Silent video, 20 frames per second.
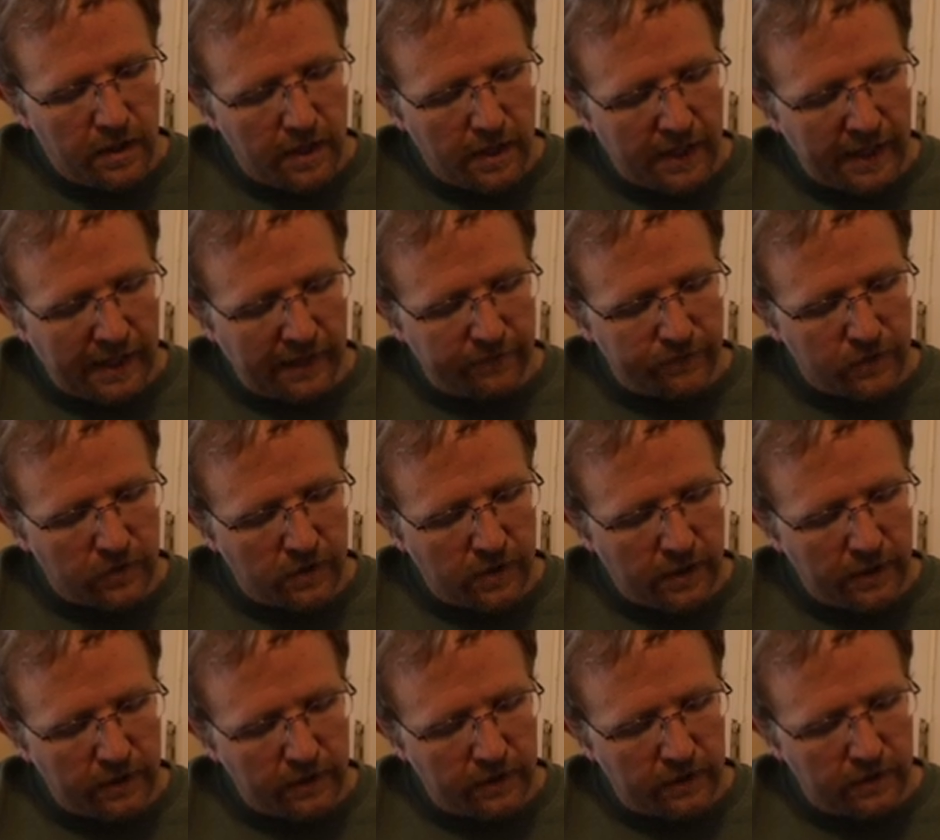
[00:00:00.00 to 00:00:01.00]
after I
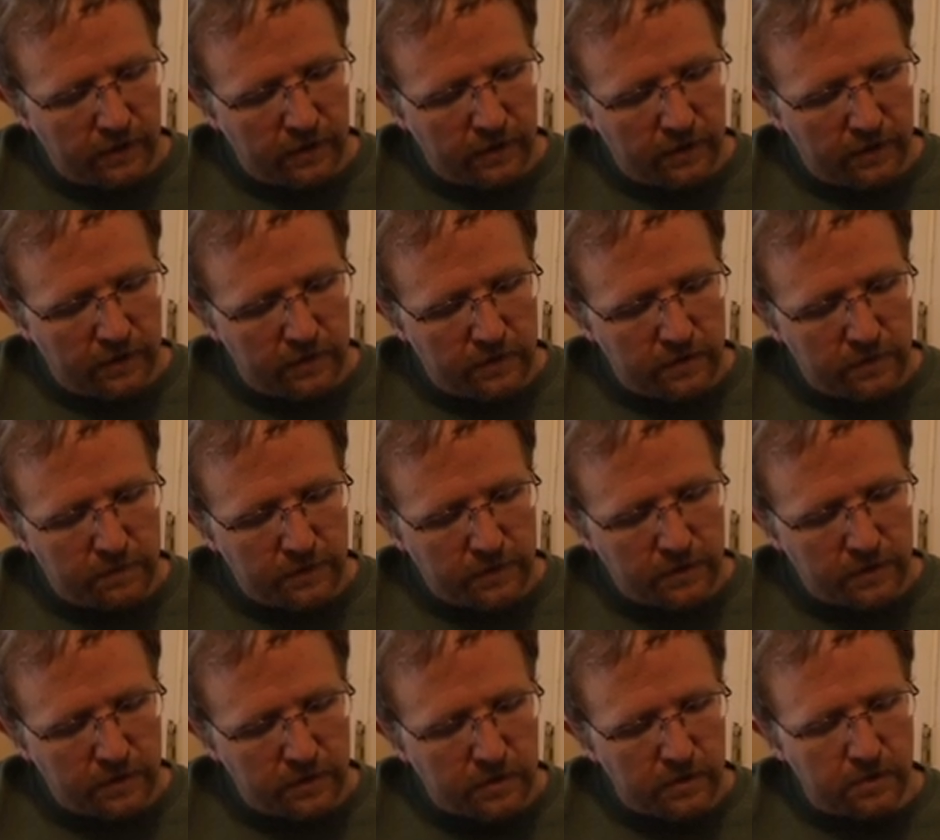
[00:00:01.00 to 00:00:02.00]
get in this
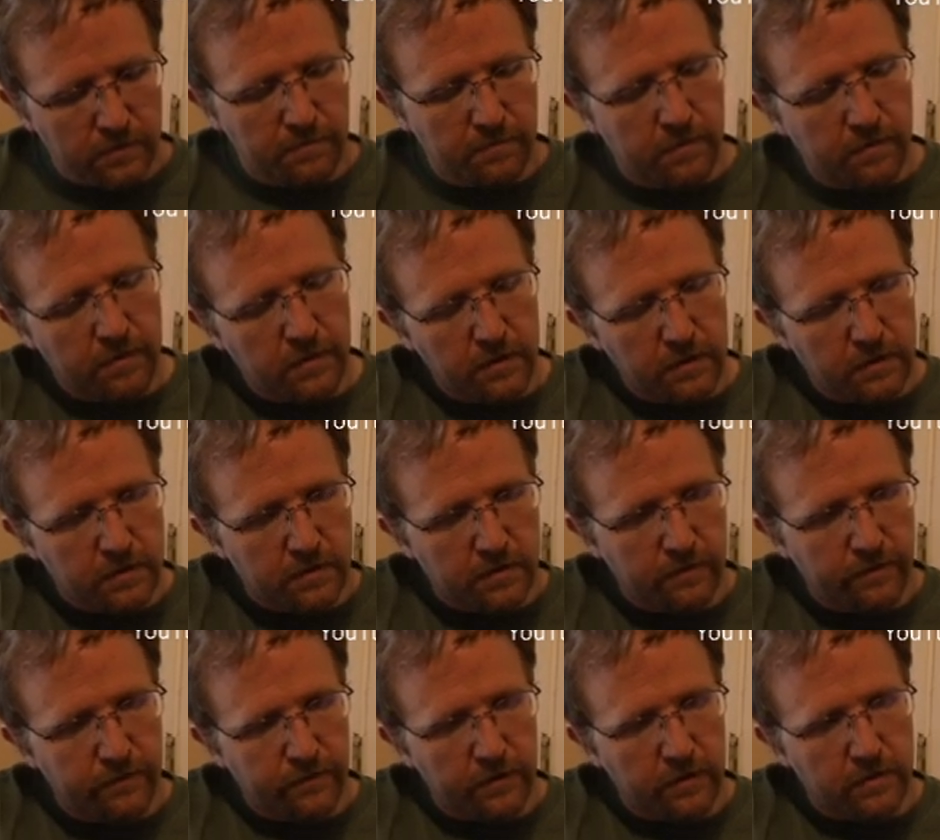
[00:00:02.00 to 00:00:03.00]
position, these 2
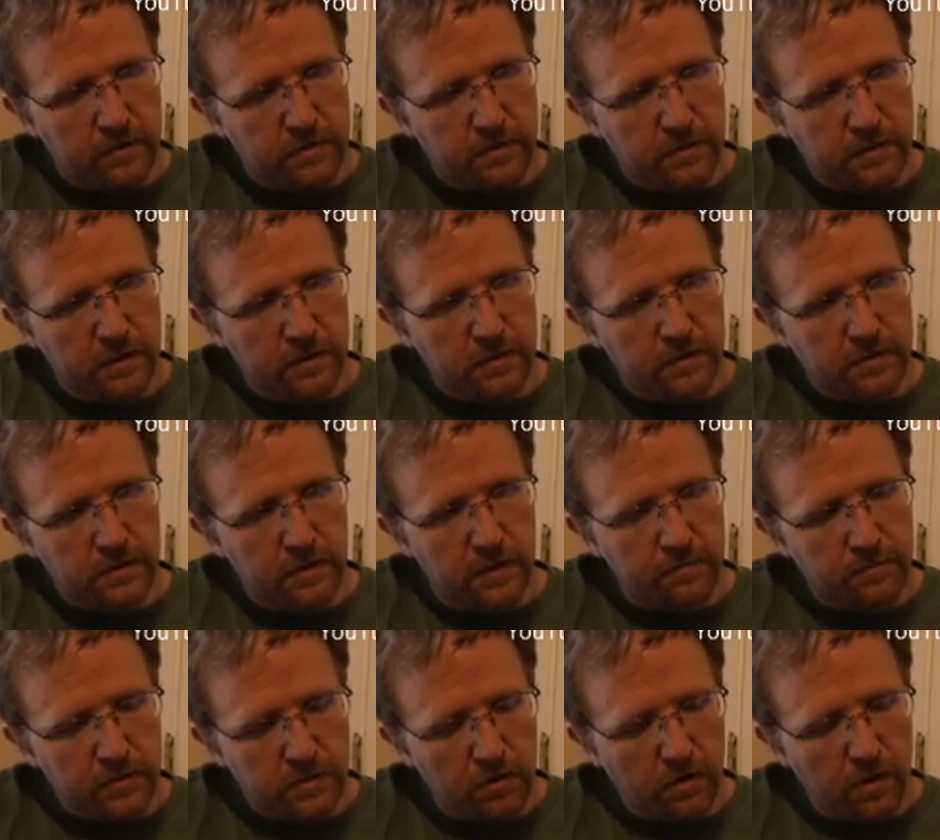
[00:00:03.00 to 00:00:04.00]
fingers stay the same.
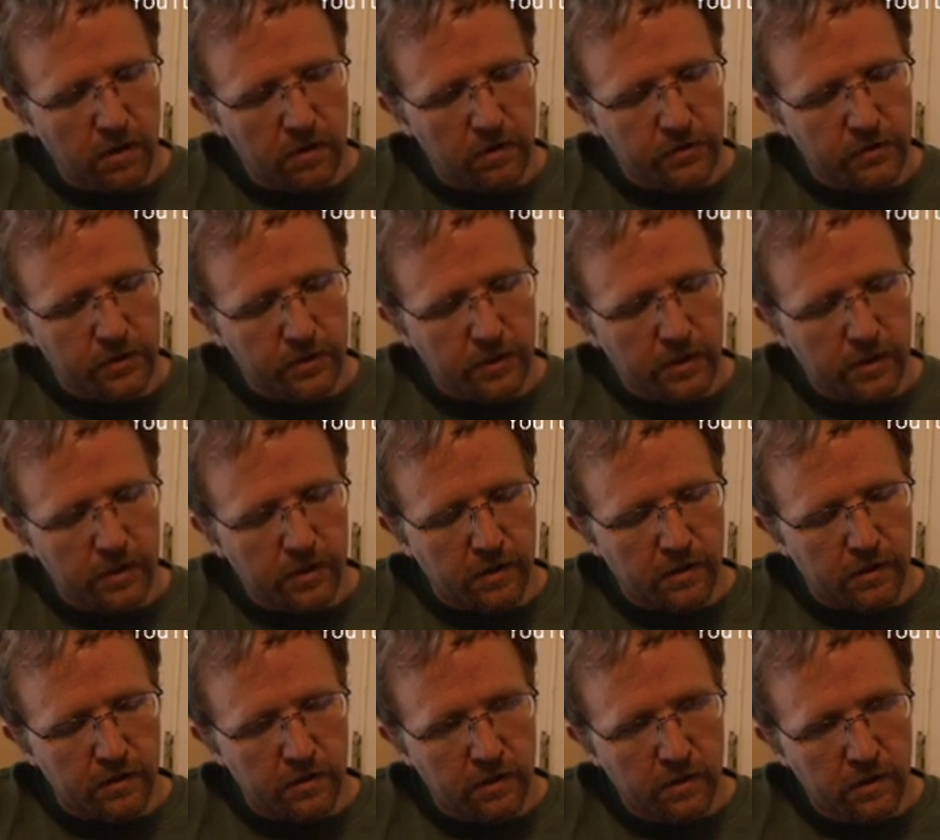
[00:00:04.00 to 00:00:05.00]
So our
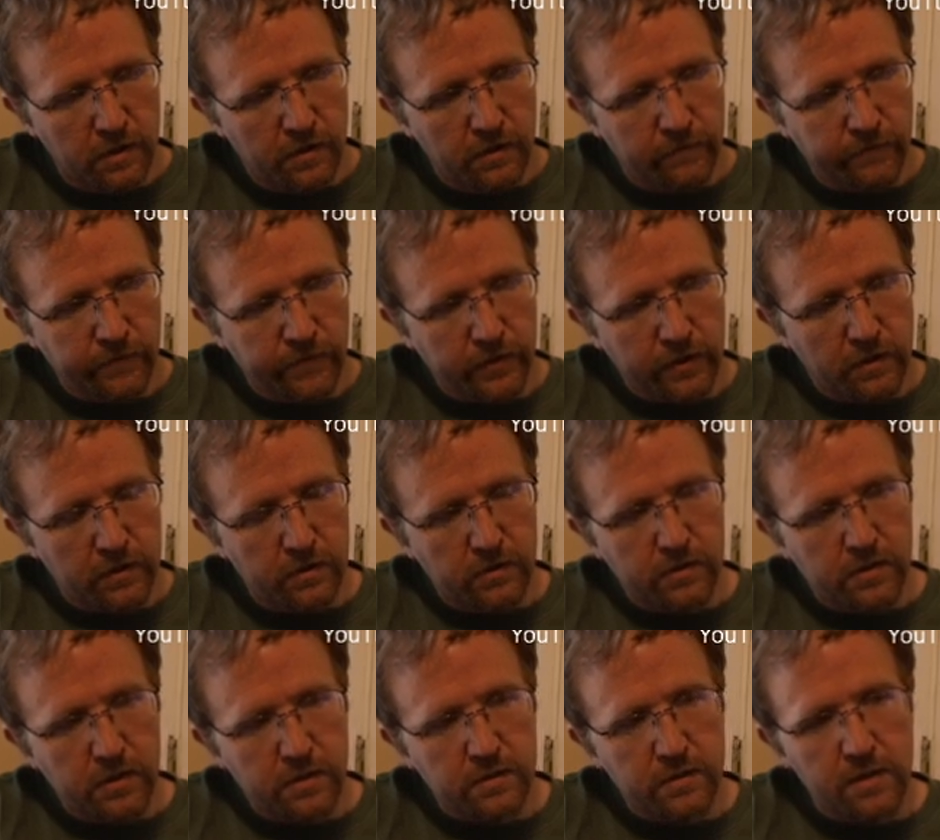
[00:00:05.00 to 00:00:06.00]
3rd finger
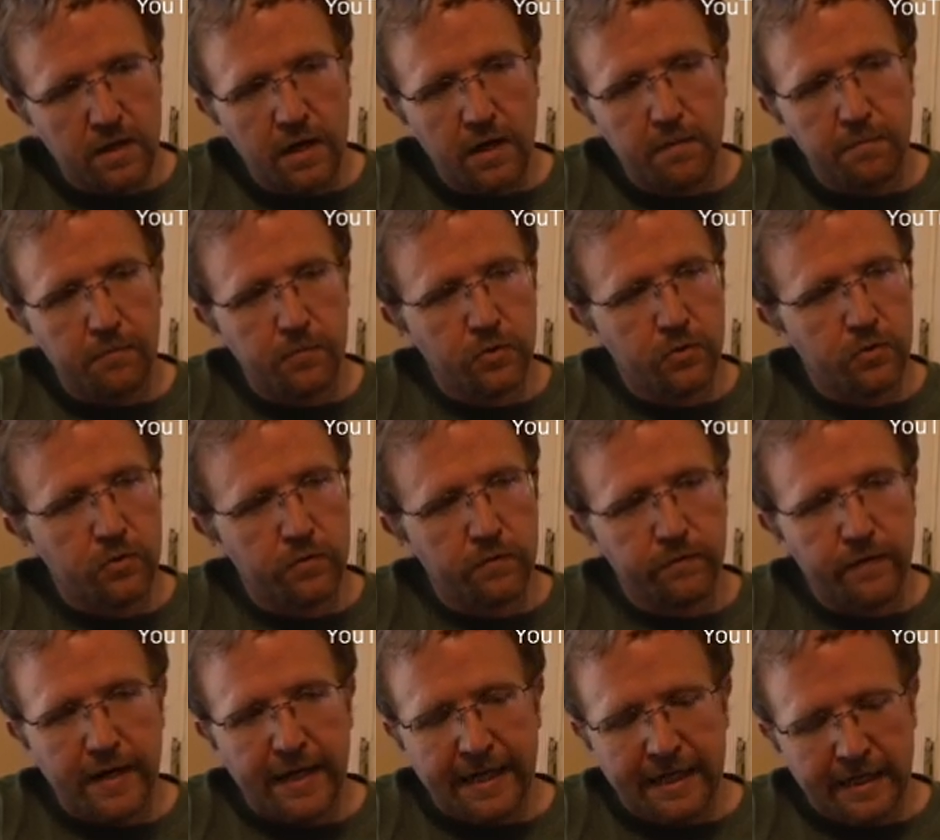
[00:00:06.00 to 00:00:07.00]
does not move
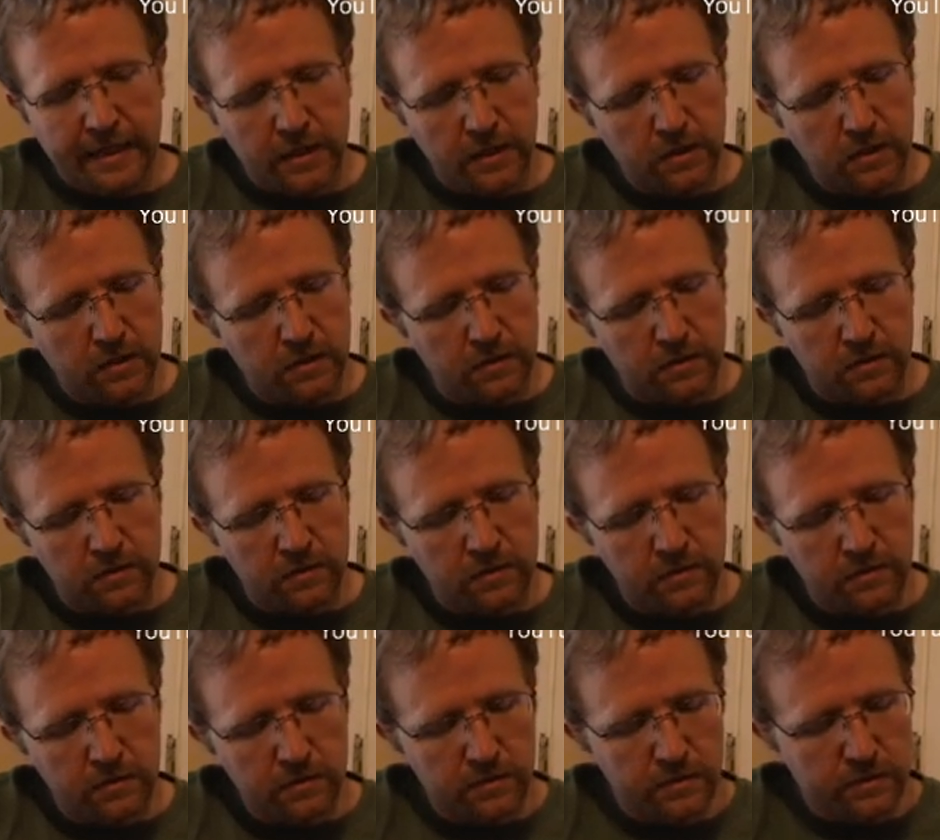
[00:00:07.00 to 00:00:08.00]
at all
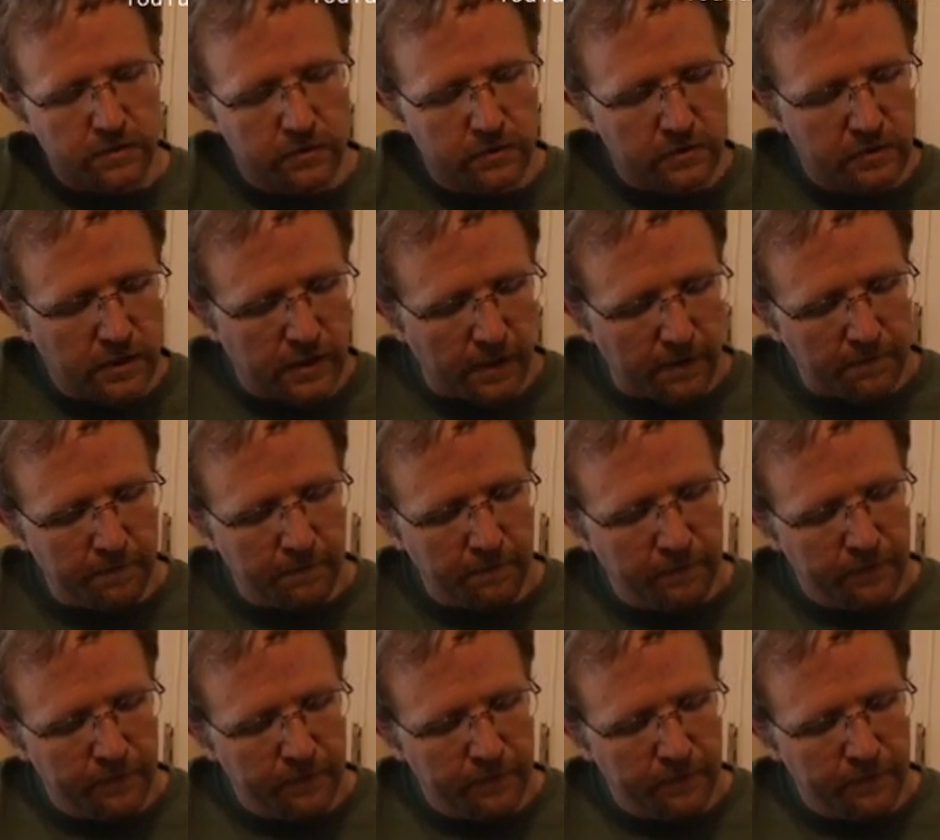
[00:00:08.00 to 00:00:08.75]
this whole time.